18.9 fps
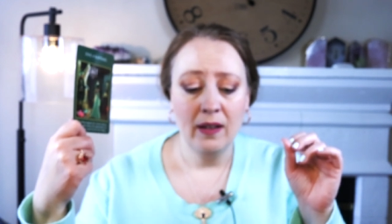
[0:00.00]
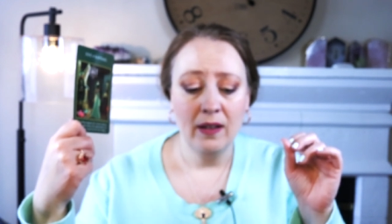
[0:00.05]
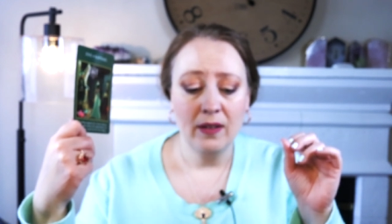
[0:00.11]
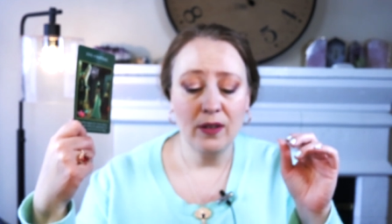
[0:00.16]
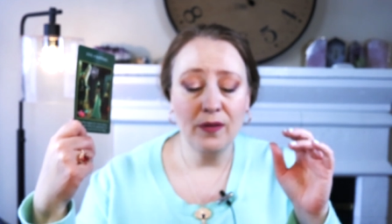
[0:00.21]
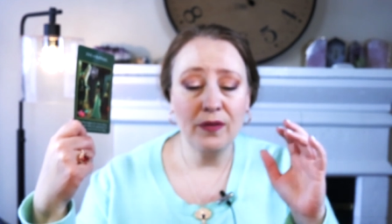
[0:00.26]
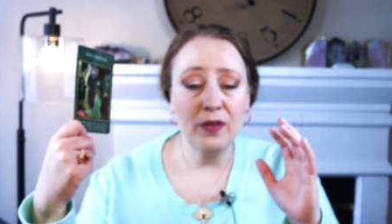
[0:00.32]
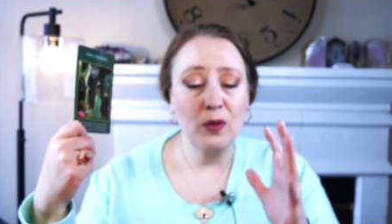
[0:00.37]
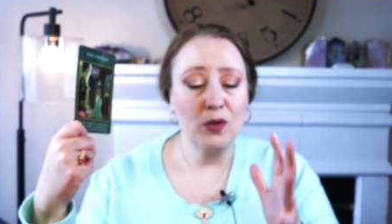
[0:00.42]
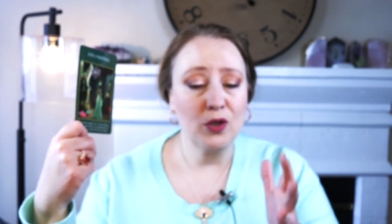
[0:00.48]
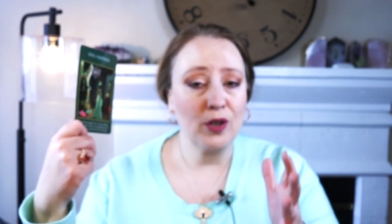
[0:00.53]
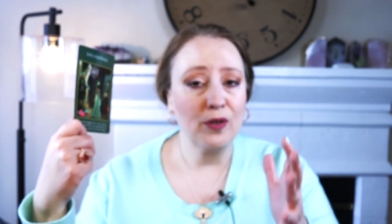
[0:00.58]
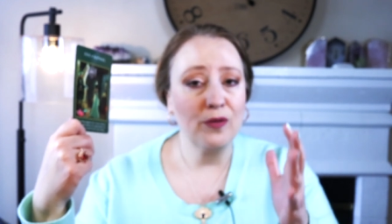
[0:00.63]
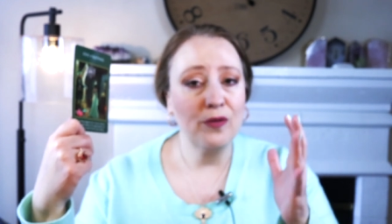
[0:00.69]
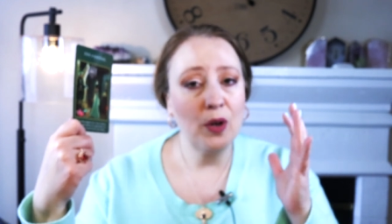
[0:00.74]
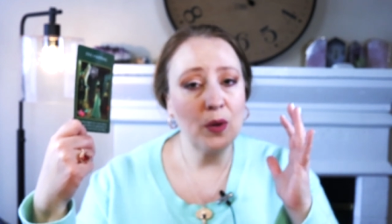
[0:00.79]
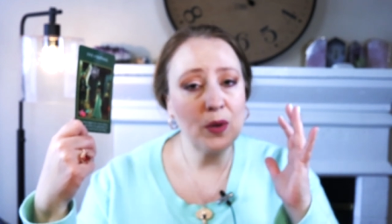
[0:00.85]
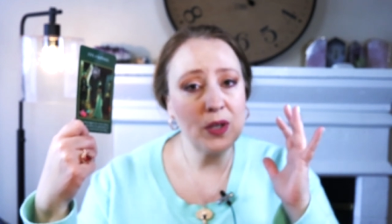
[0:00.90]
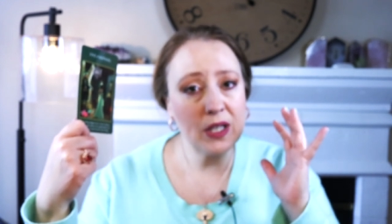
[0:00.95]
the future,
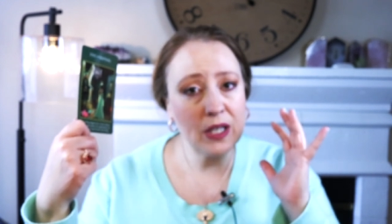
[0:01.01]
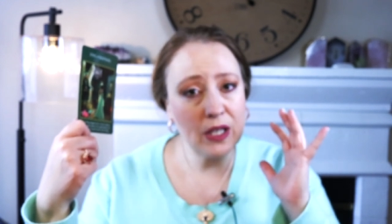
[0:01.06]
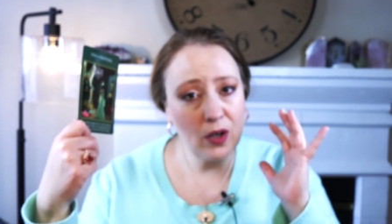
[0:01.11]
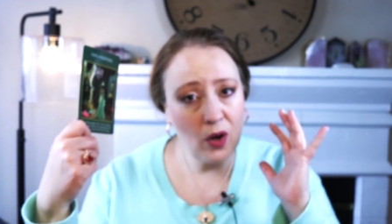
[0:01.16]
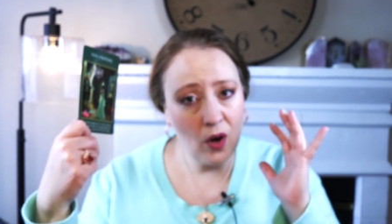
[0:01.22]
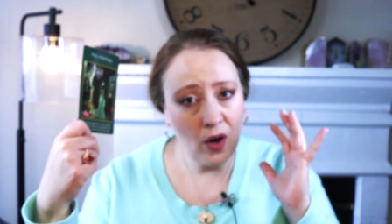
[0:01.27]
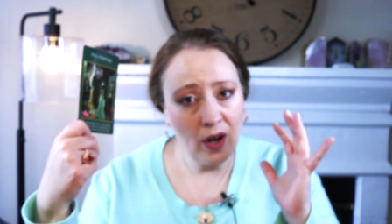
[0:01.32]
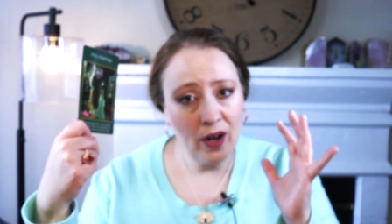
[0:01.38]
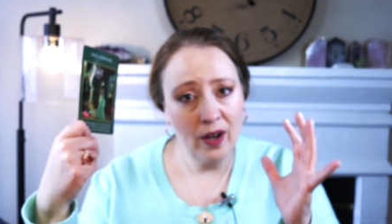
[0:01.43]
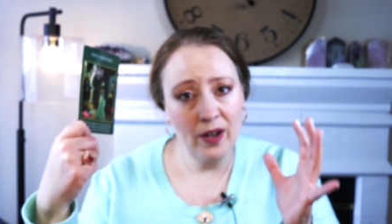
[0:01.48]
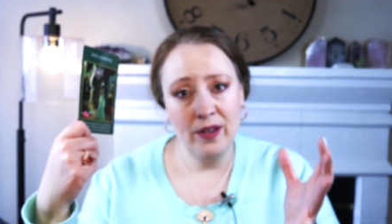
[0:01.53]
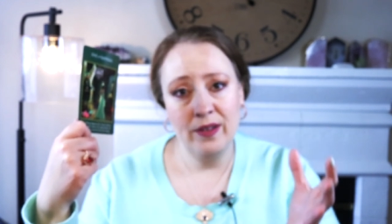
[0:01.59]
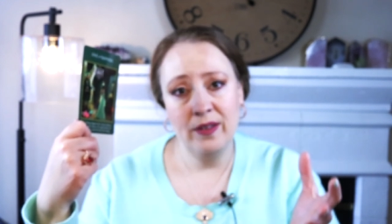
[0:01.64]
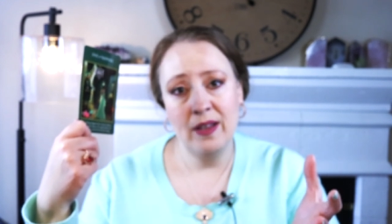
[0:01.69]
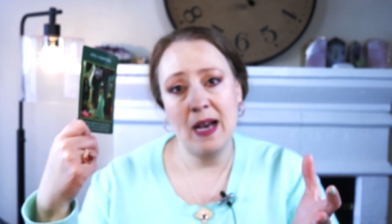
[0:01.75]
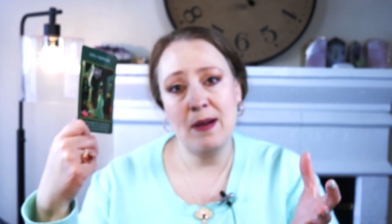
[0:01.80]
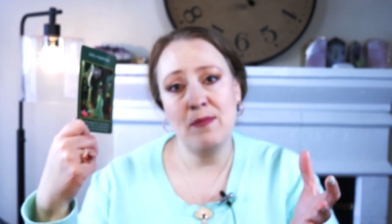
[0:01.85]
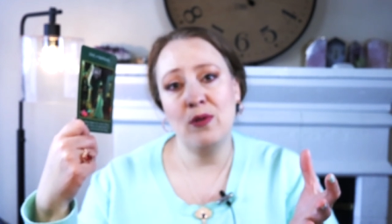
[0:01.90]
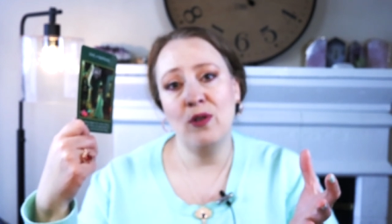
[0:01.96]
focusing on
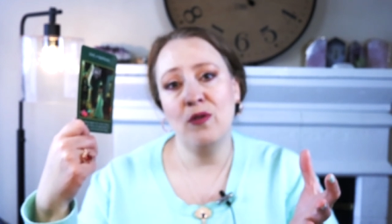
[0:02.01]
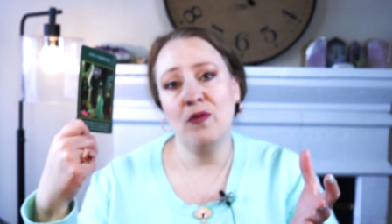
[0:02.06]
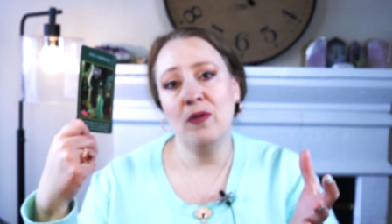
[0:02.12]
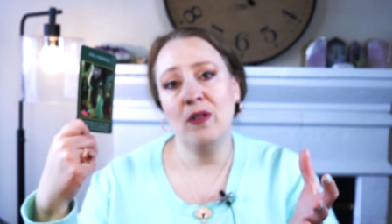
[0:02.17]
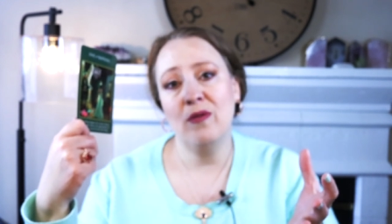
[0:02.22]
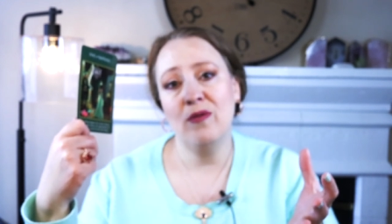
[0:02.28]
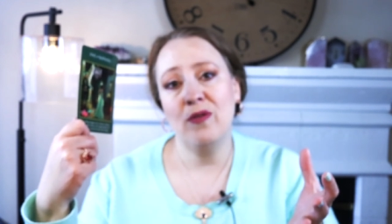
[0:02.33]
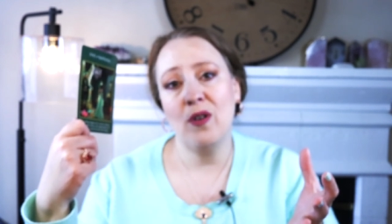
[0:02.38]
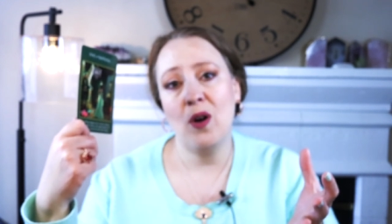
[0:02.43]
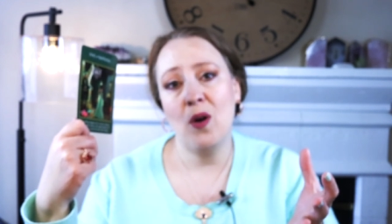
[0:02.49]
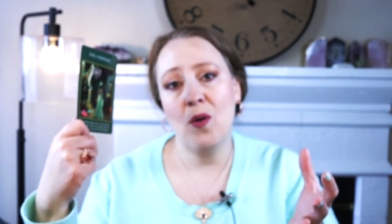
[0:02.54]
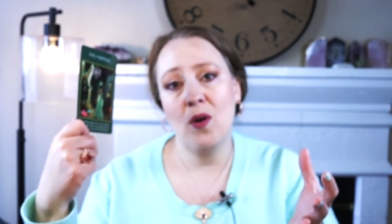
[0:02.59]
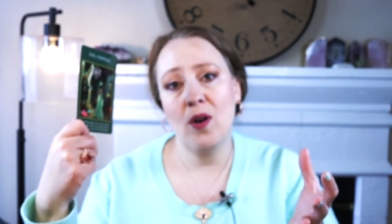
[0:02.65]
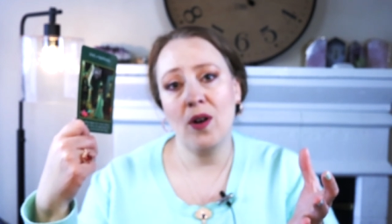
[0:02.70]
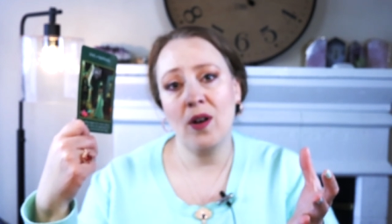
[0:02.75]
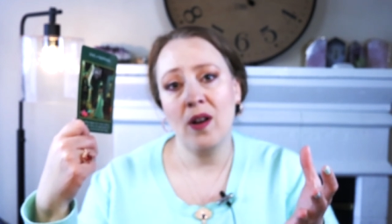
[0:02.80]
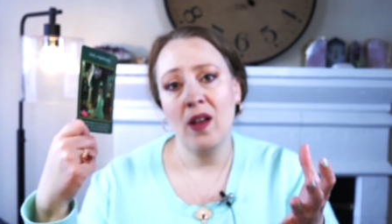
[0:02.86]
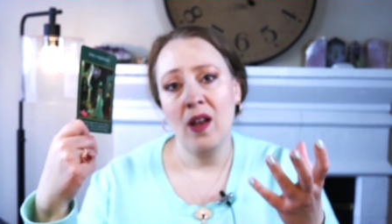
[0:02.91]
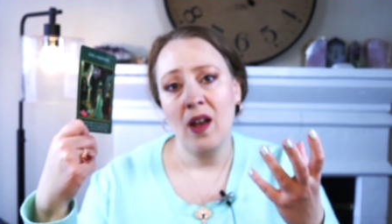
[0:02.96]
that movement
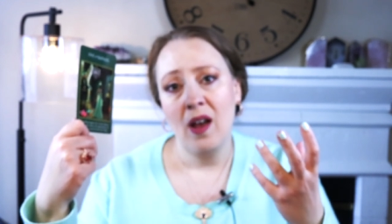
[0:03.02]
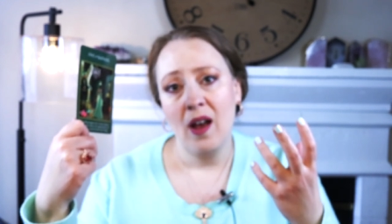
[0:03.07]
forward,